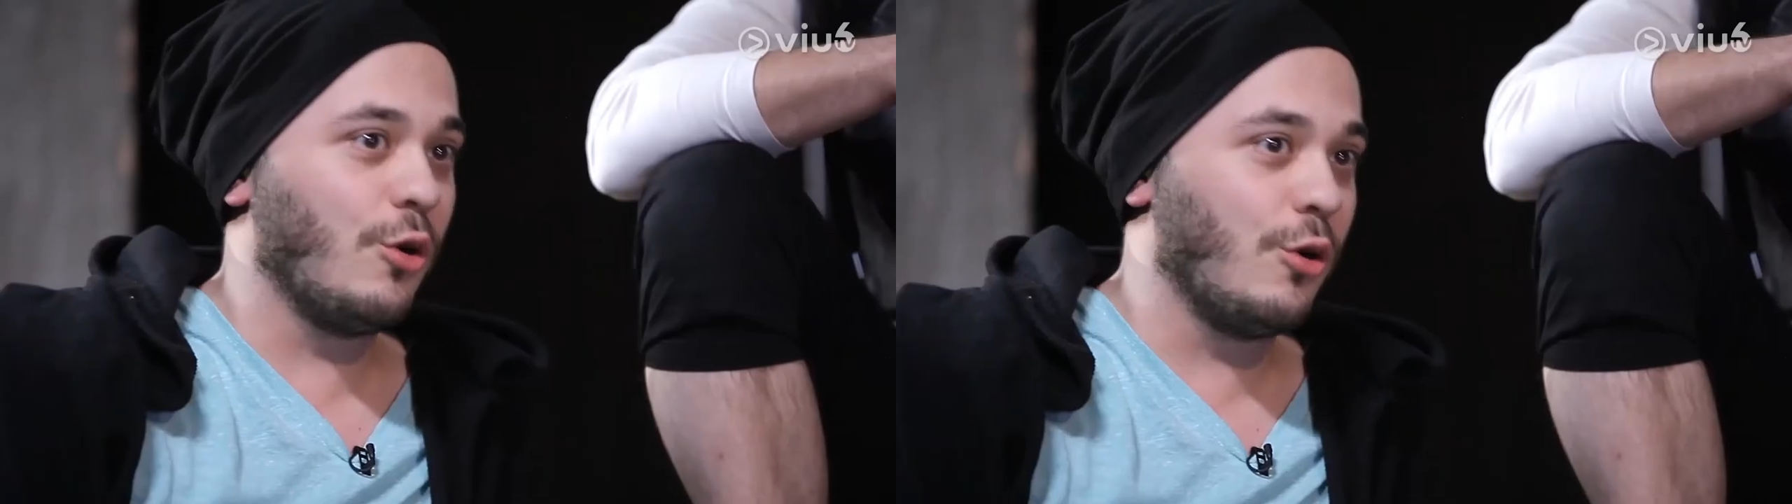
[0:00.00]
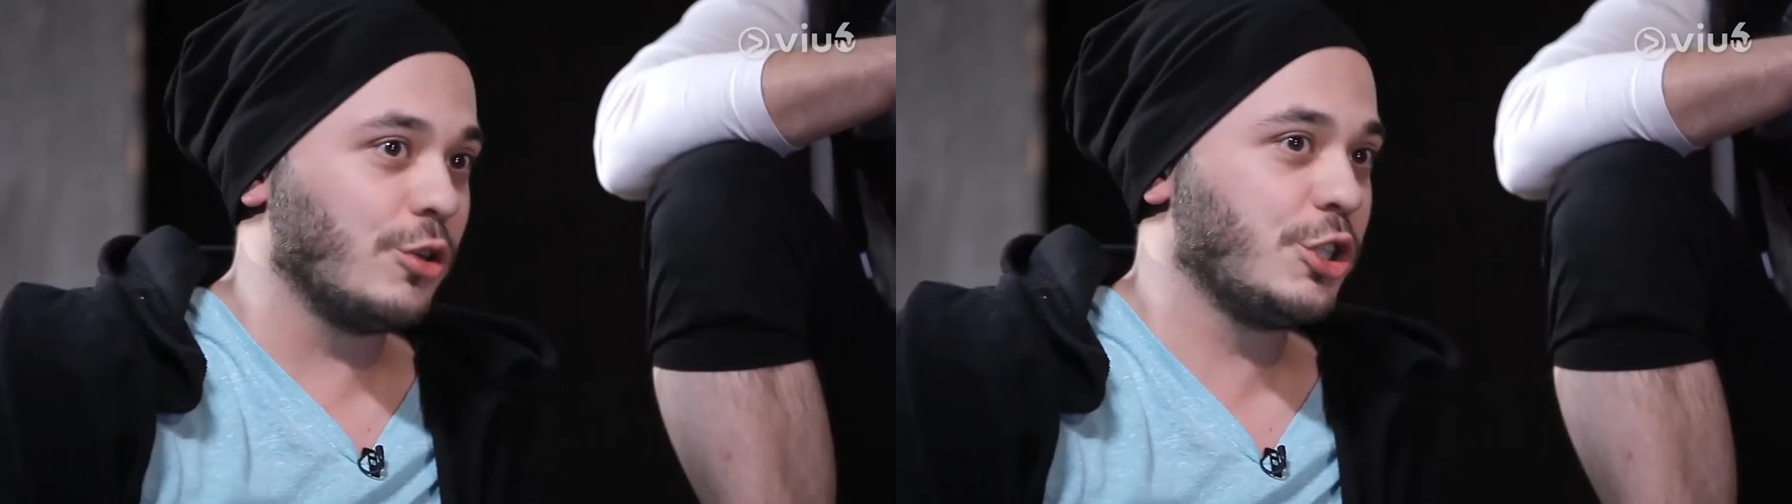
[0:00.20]

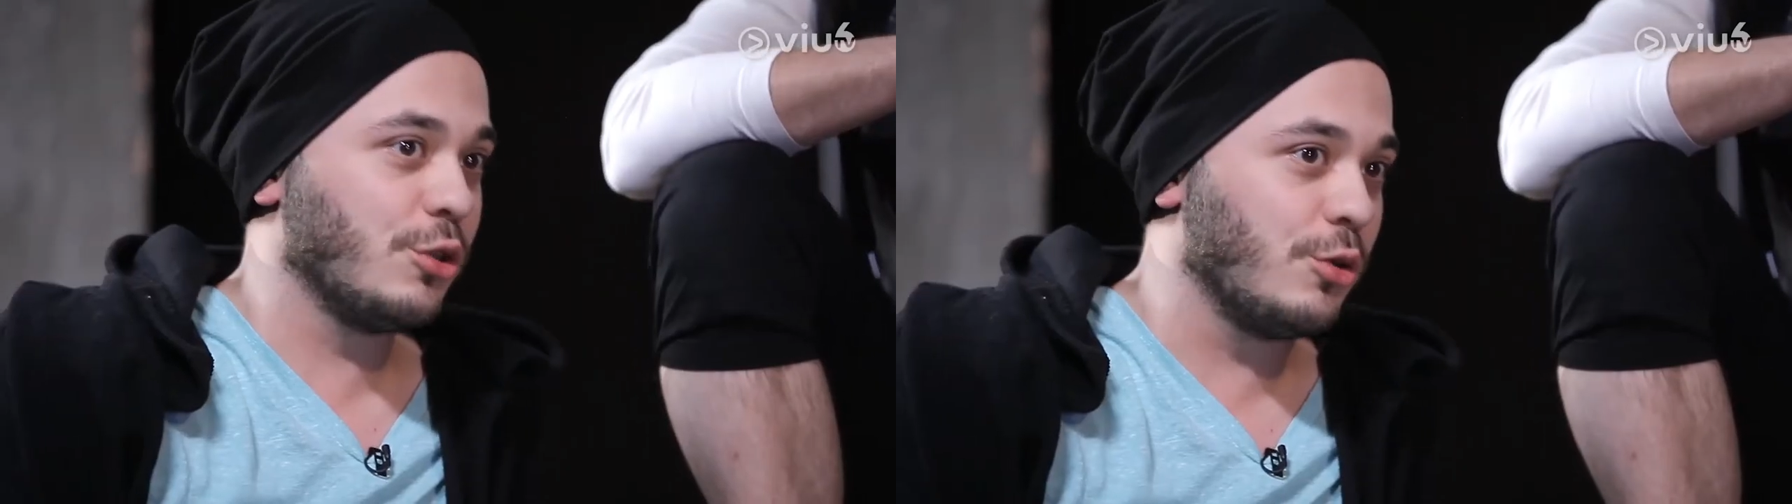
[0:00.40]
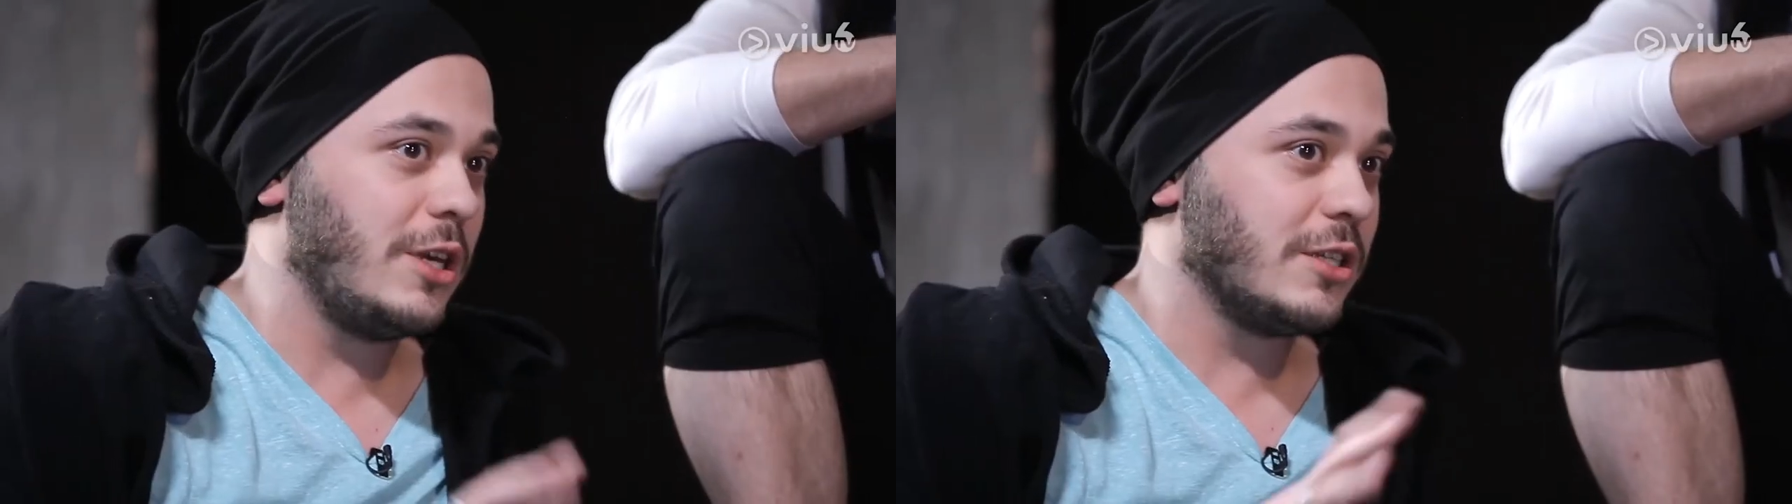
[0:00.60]
that
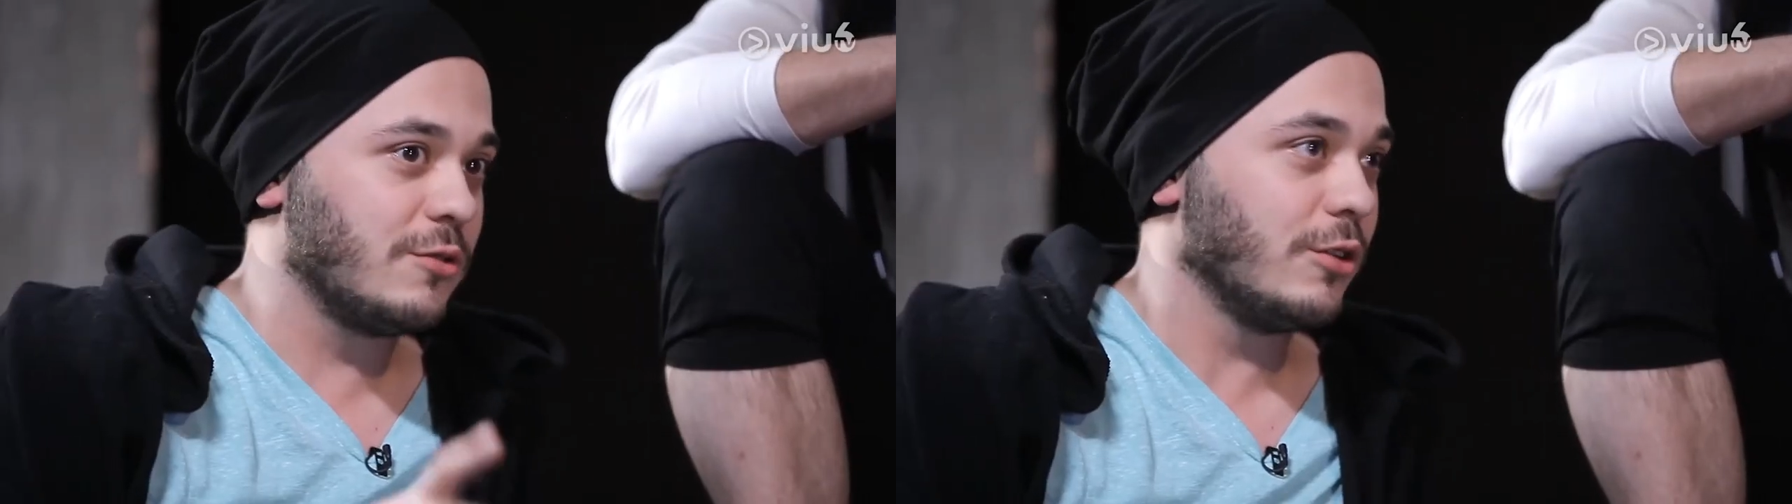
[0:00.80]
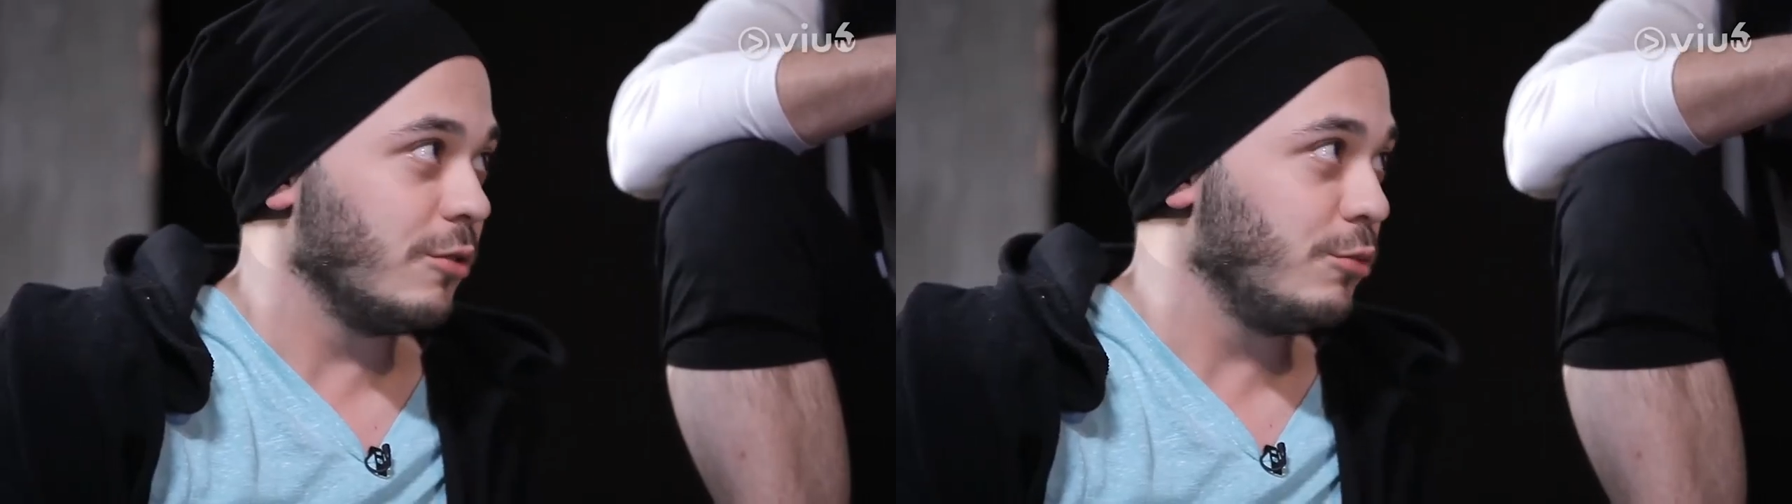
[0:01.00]
someone is
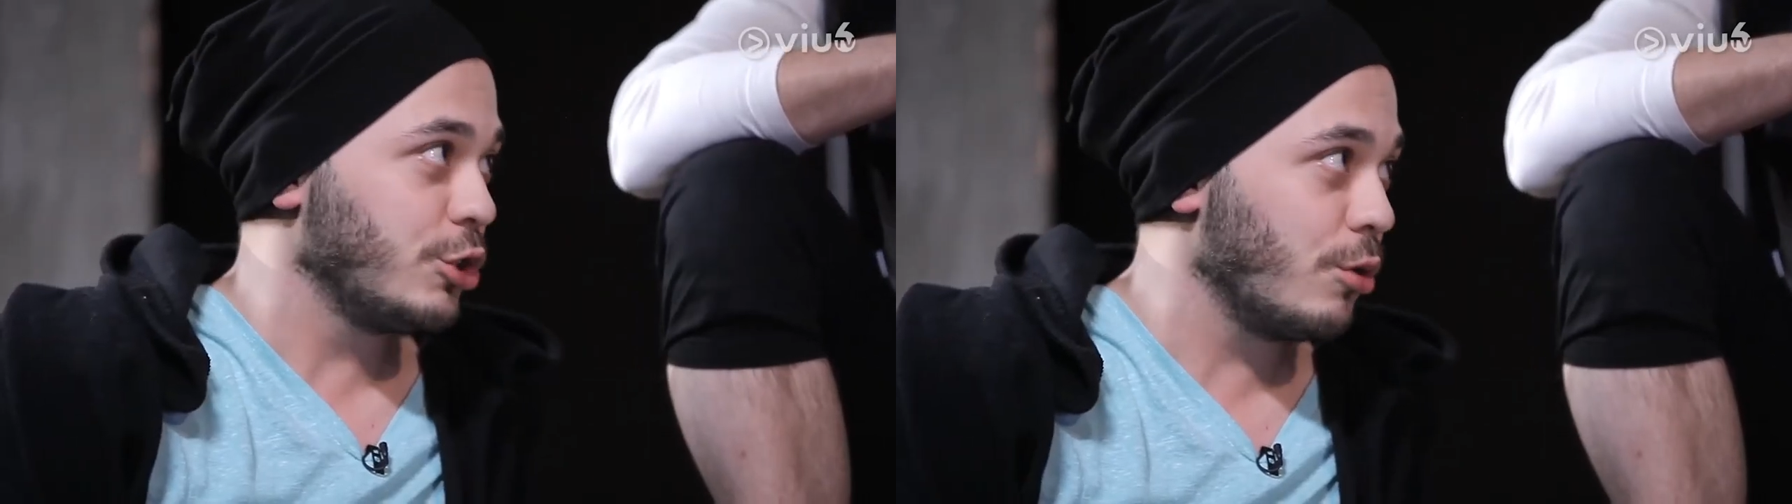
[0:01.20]
not smart